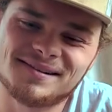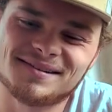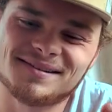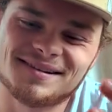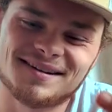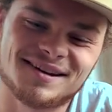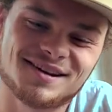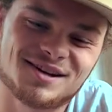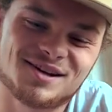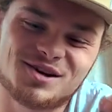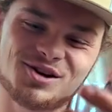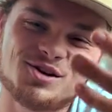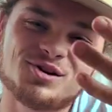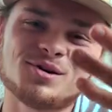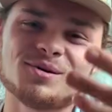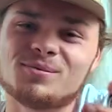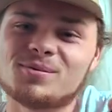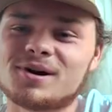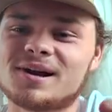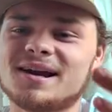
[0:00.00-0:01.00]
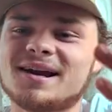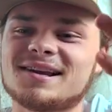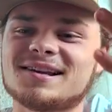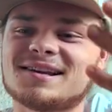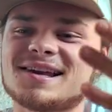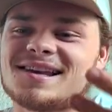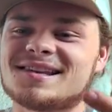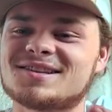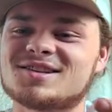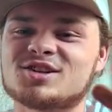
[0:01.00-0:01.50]
You're gonna get
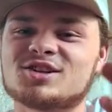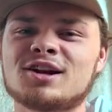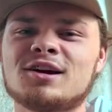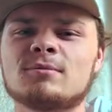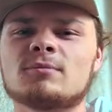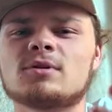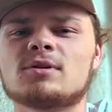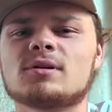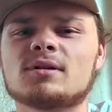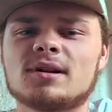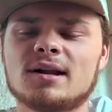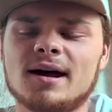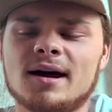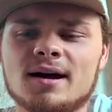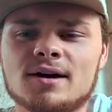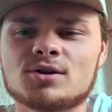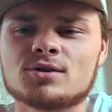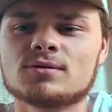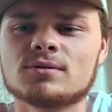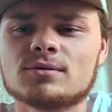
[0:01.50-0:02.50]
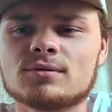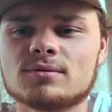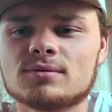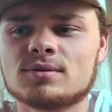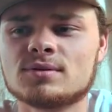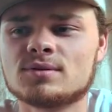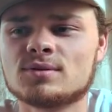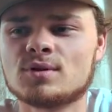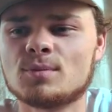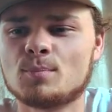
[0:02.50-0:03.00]
that similar natural
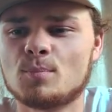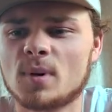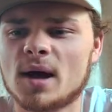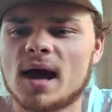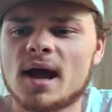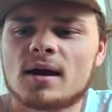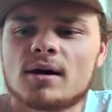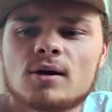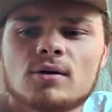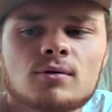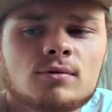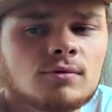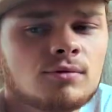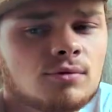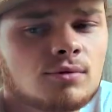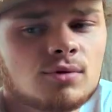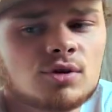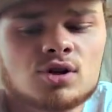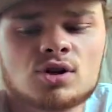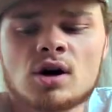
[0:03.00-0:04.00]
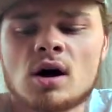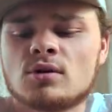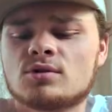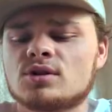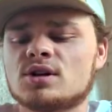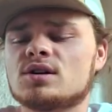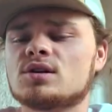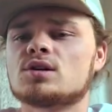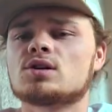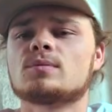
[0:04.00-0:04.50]
tobacco
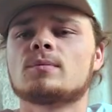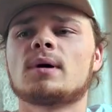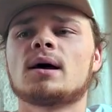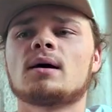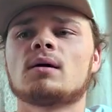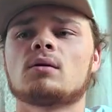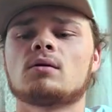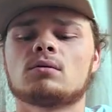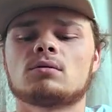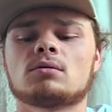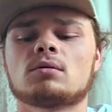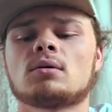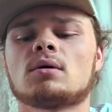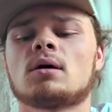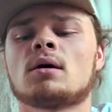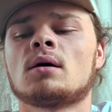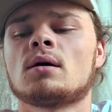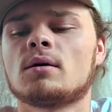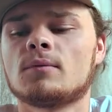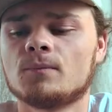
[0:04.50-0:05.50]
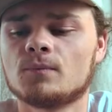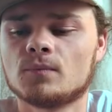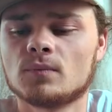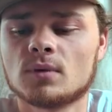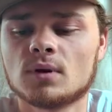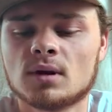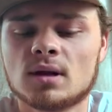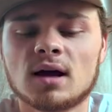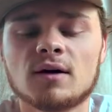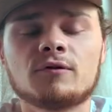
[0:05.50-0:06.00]
salty smell.
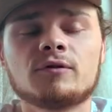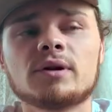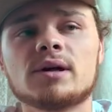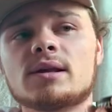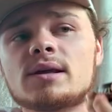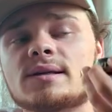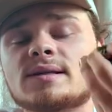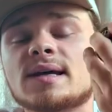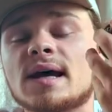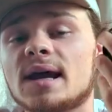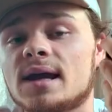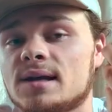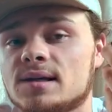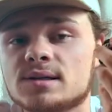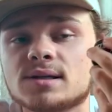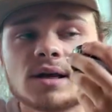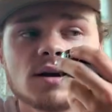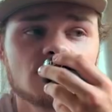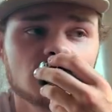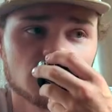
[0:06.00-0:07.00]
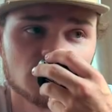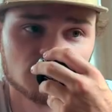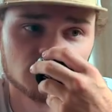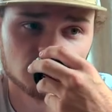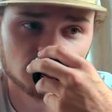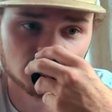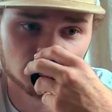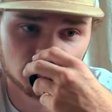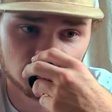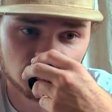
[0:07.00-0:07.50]
Definitely the taste of it.
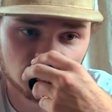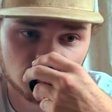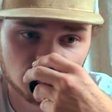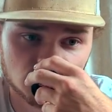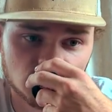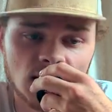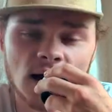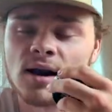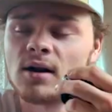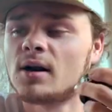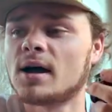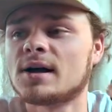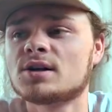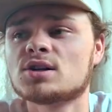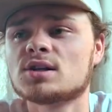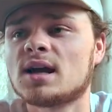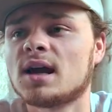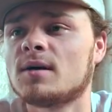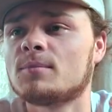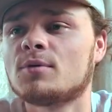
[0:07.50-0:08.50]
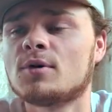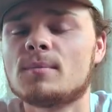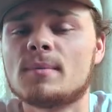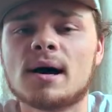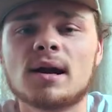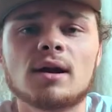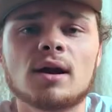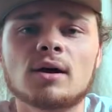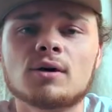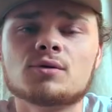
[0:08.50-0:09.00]
I don't know. I just can't put my
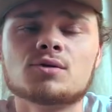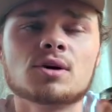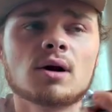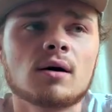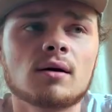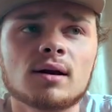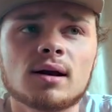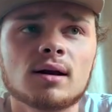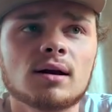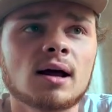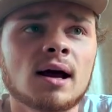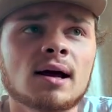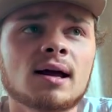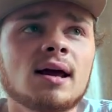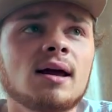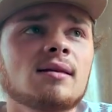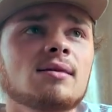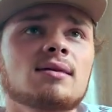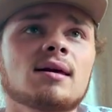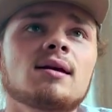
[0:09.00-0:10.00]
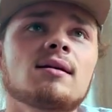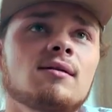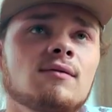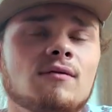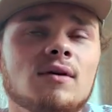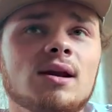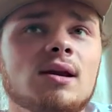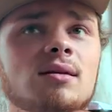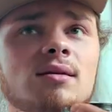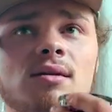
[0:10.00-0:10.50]
nose on it. I can't think of
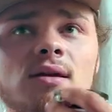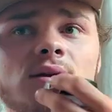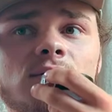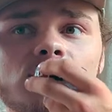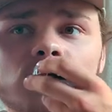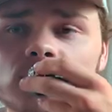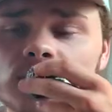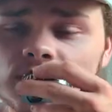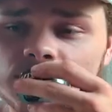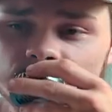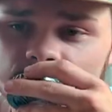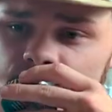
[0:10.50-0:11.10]
anything really.